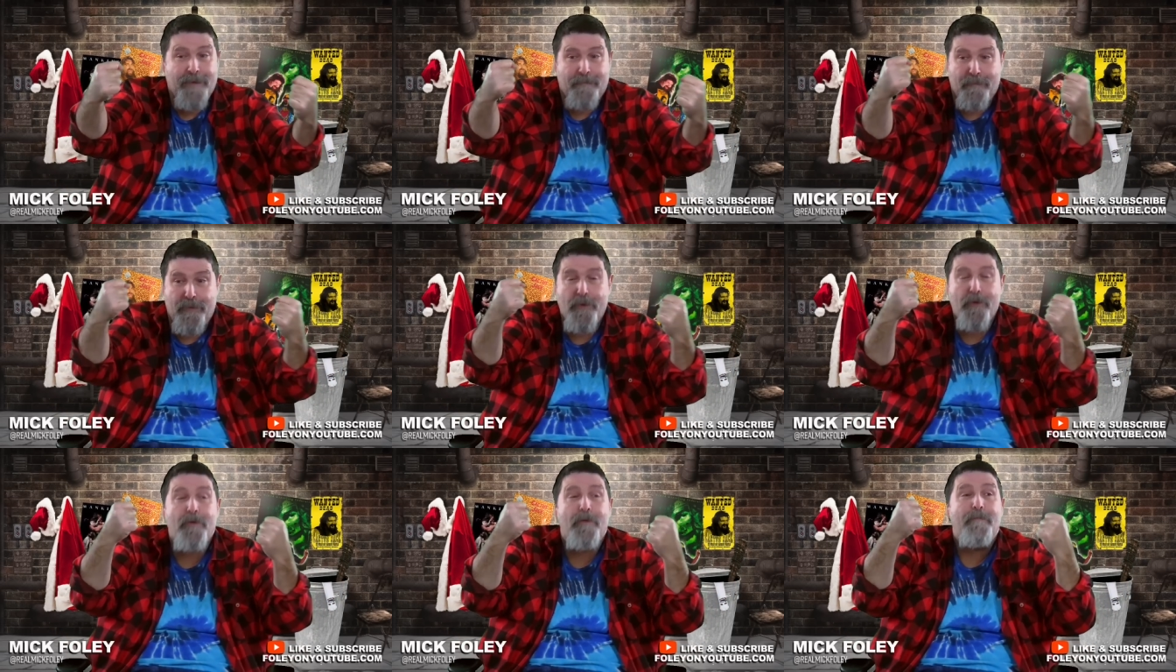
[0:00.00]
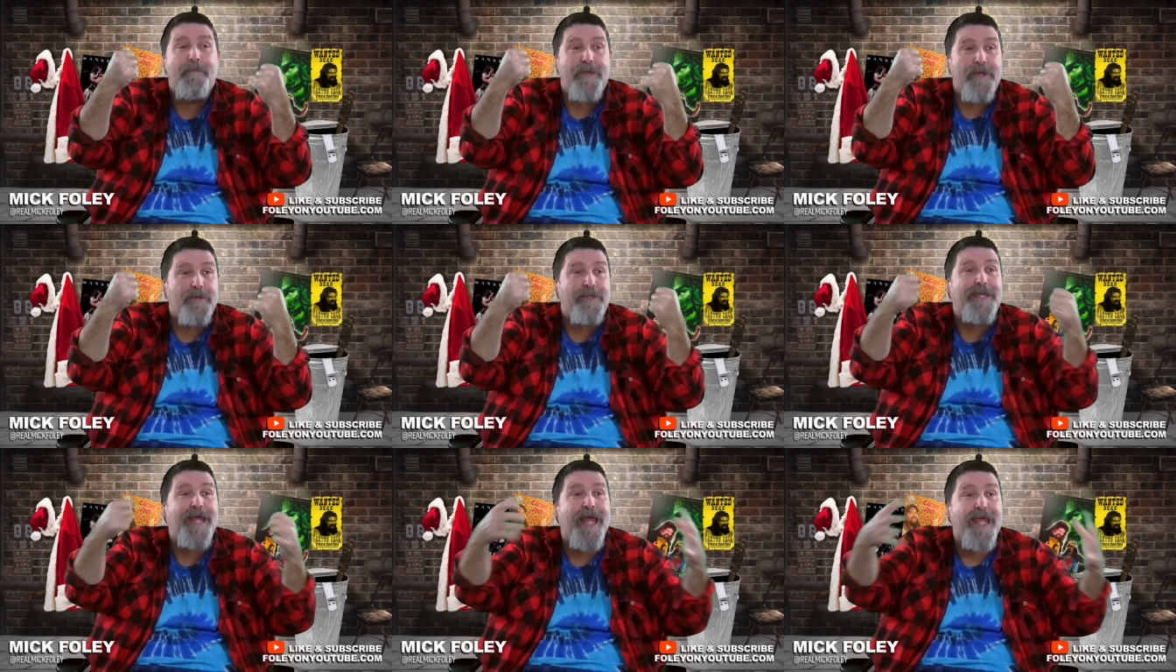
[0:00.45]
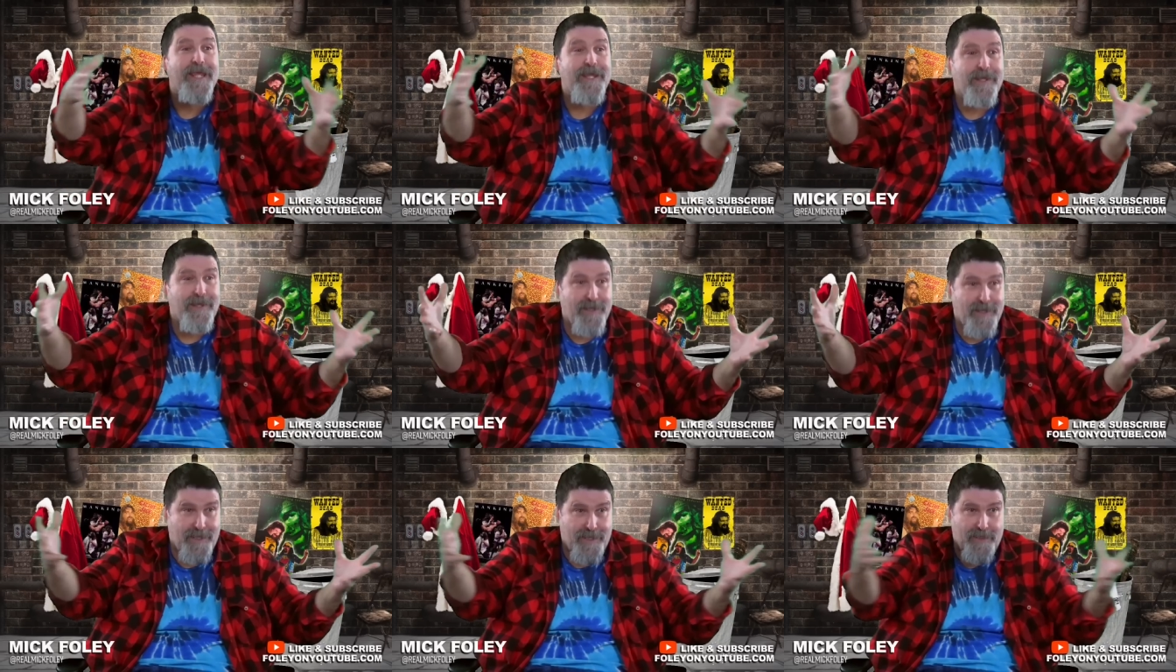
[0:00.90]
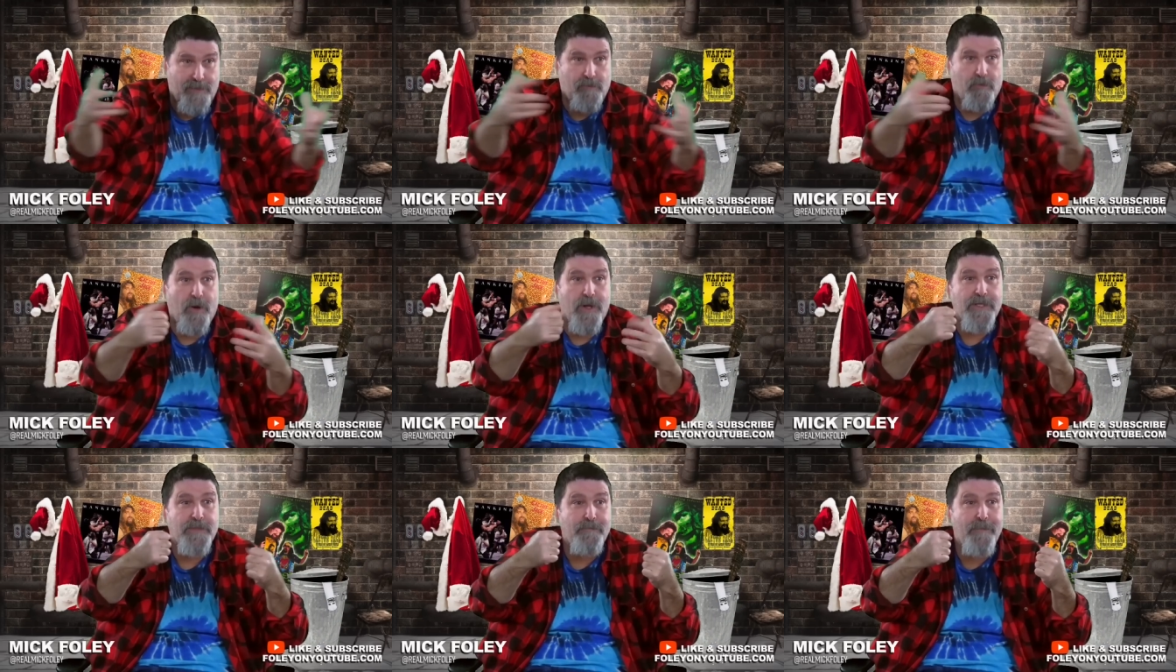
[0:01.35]
boom, you, take
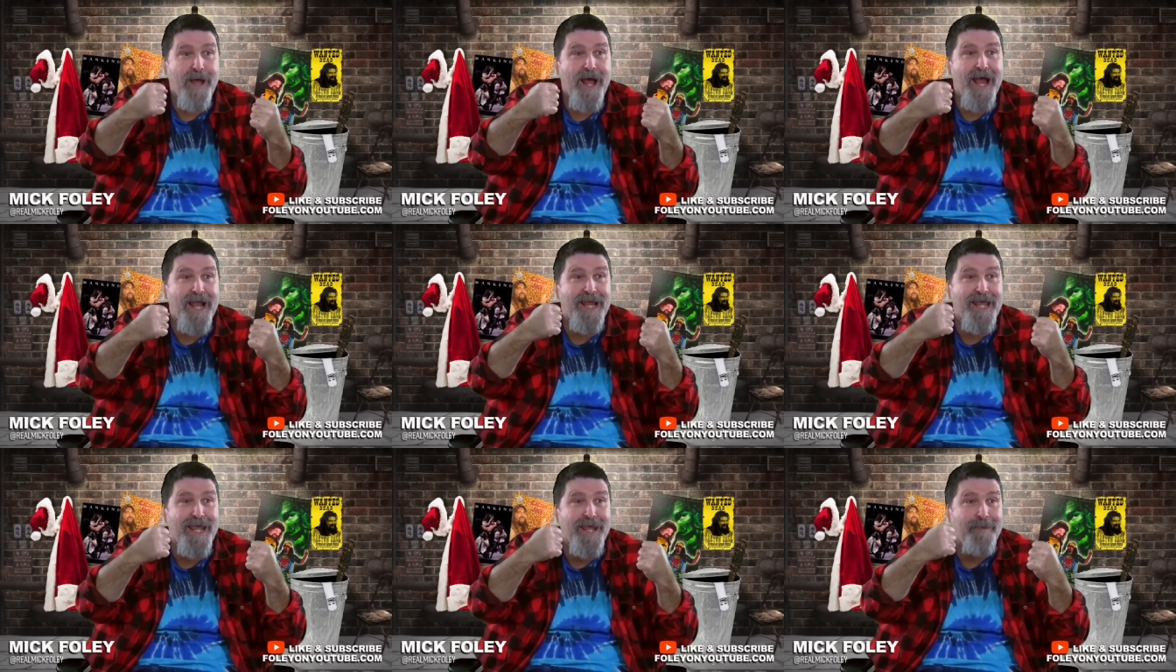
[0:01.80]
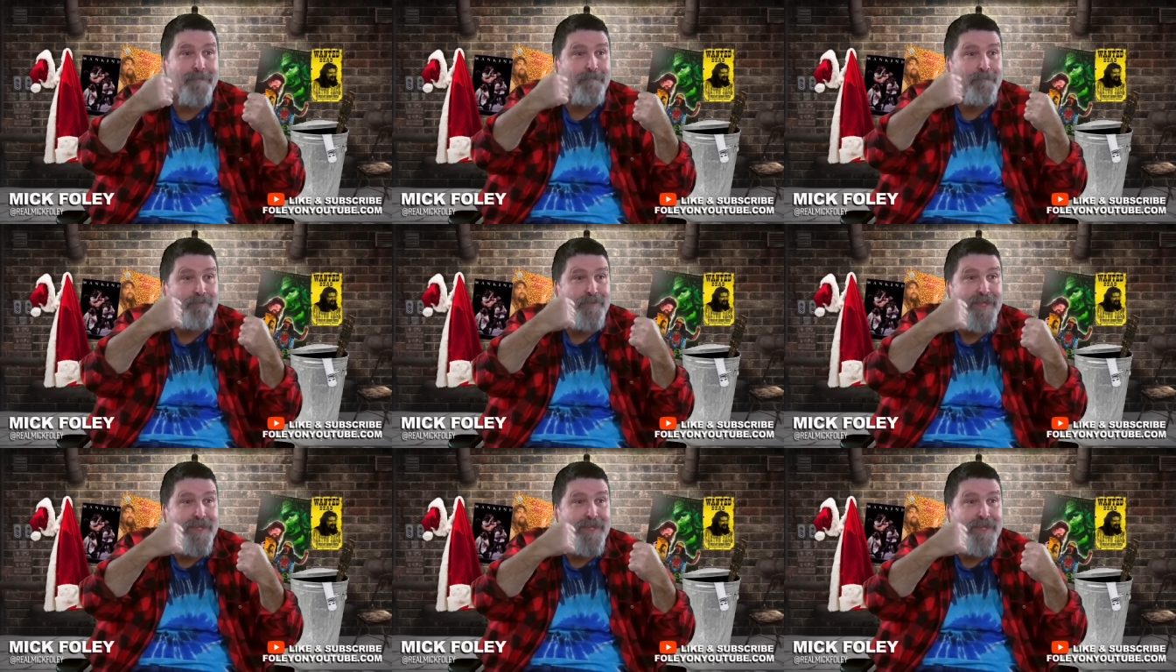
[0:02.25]
crossbody,